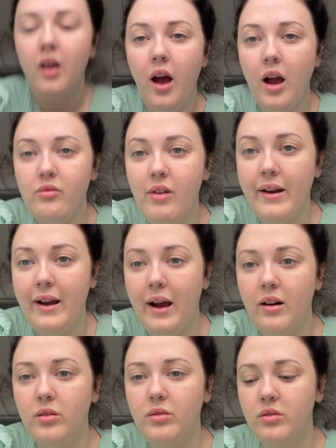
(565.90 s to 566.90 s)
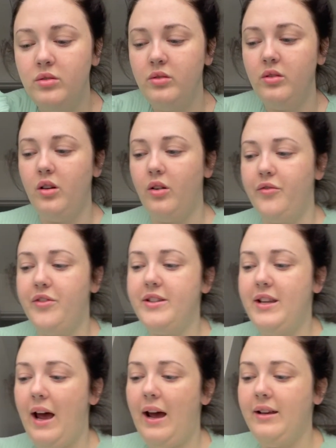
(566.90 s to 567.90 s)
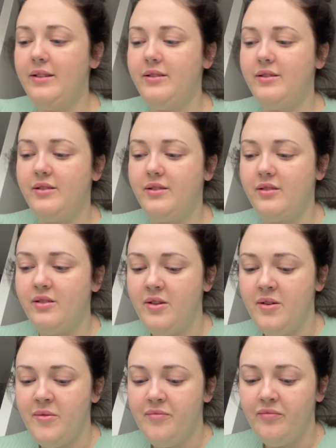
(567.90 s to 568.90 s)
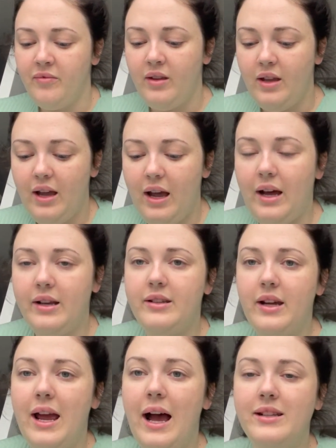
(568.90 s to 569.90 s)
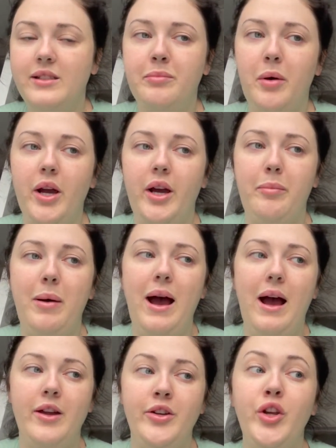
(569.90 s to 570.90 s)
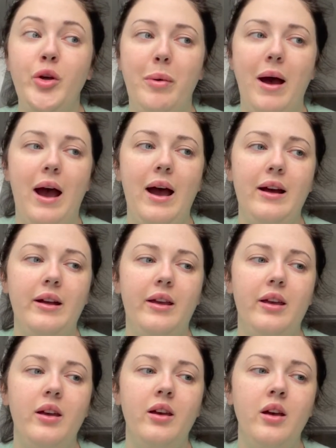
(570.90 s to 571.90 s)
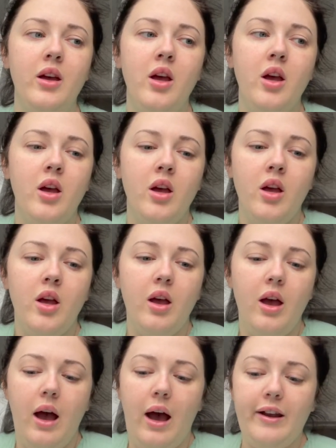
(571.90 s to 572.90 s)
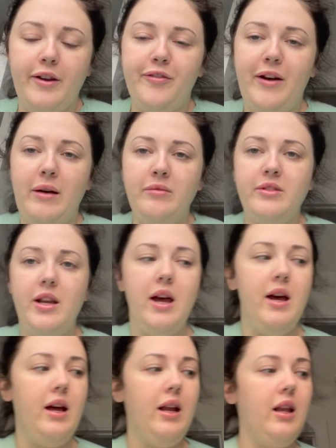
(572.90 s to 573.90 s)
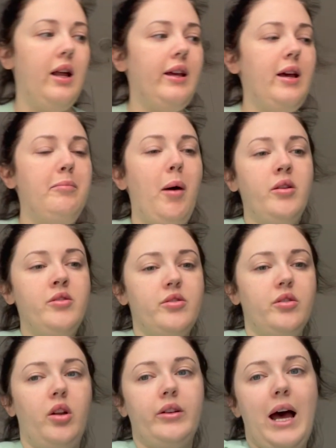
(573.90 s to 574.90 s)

I ran out of the tests and I had to buy a new pack, and I found like a bundle on